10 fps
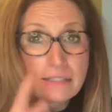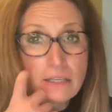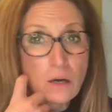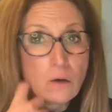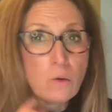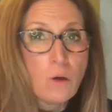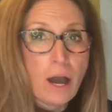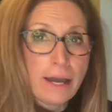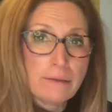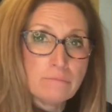so
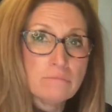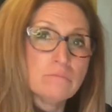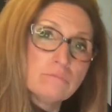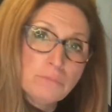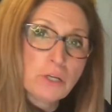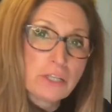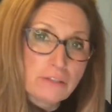I'm putting the